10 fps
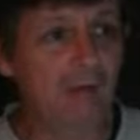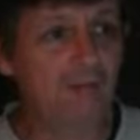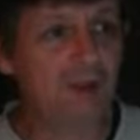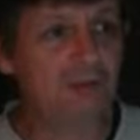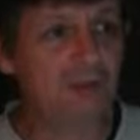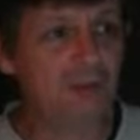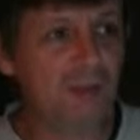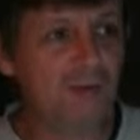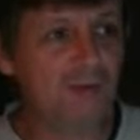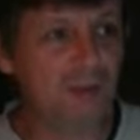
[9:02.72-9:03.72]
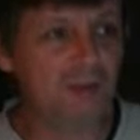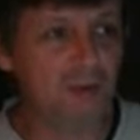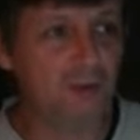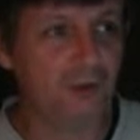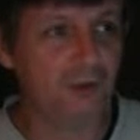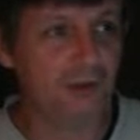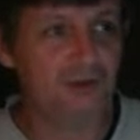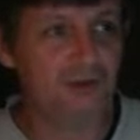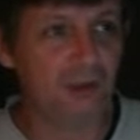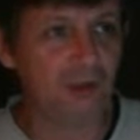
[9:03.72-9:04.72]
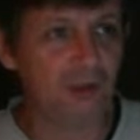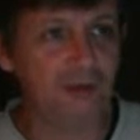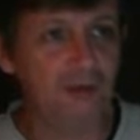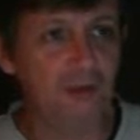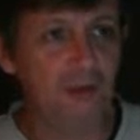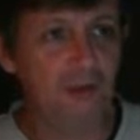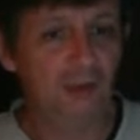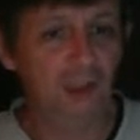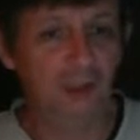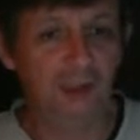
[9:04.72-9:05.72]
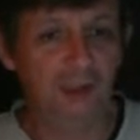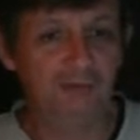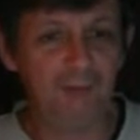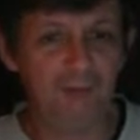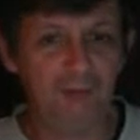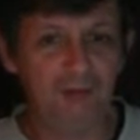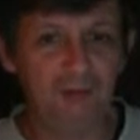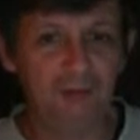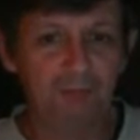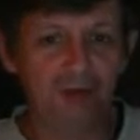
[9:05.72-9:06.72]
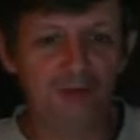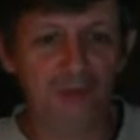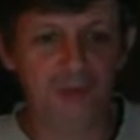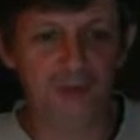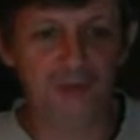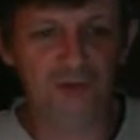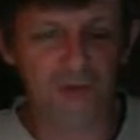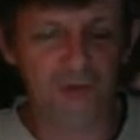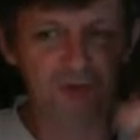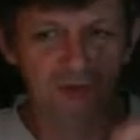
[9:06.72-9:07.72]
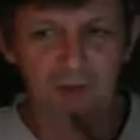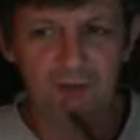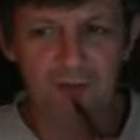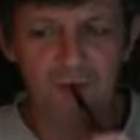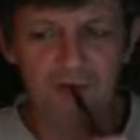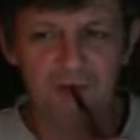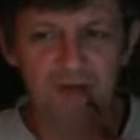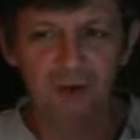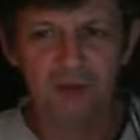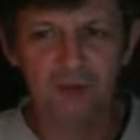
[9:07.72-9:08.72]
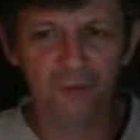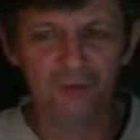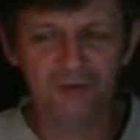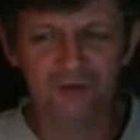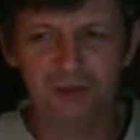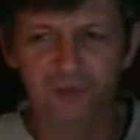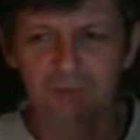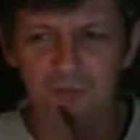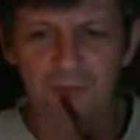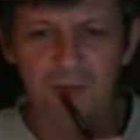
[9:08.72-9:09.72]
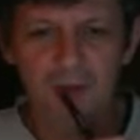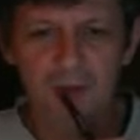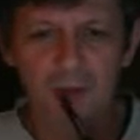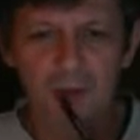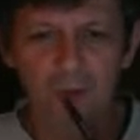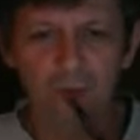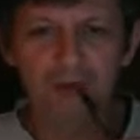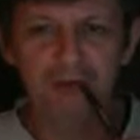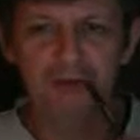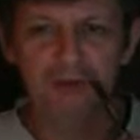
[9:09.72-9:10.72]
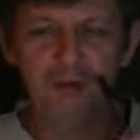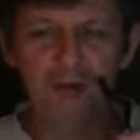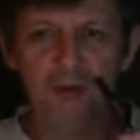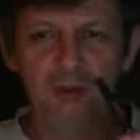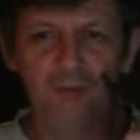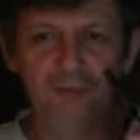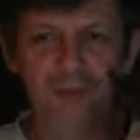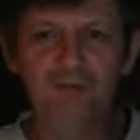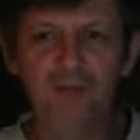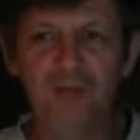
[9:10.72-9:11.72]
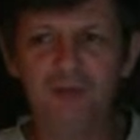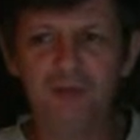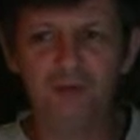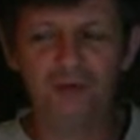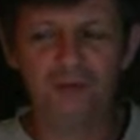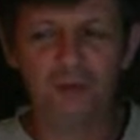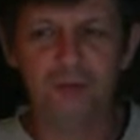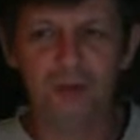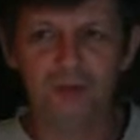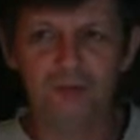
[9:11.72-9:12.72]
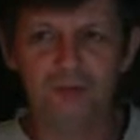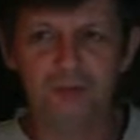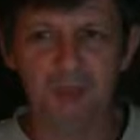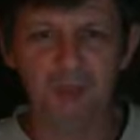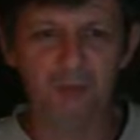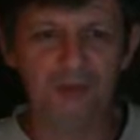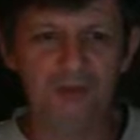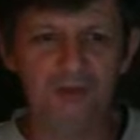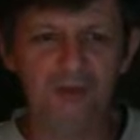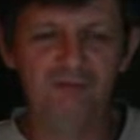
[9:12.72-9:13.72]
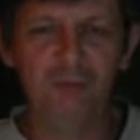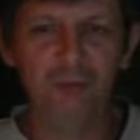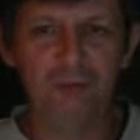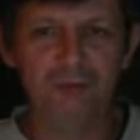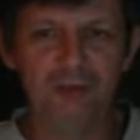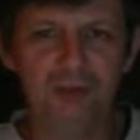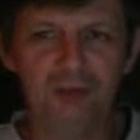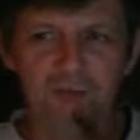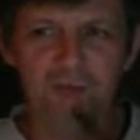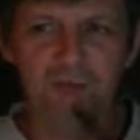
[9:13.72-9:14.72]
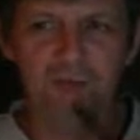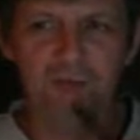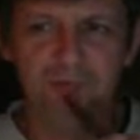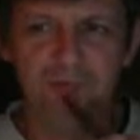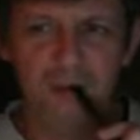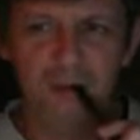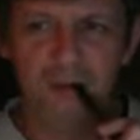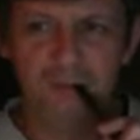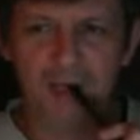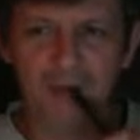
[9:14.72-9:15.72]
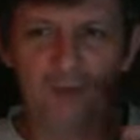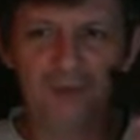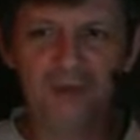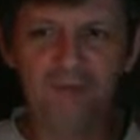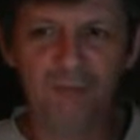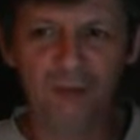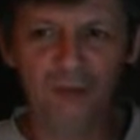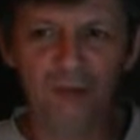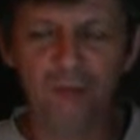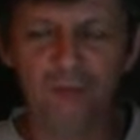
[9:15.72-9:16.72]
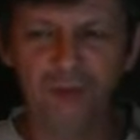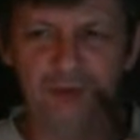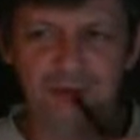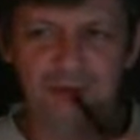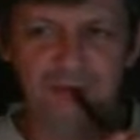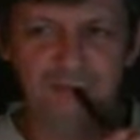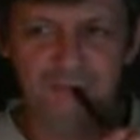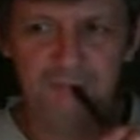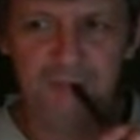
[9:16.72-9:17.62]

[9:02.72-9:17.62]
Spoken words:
And then some months later, when I decided, having been so impressed by e-cigarettes in general, I decided I want to sell them. I wanted to bring the message to smokers. I wanted to give them an alternative, and I wanted to give them a good alternative.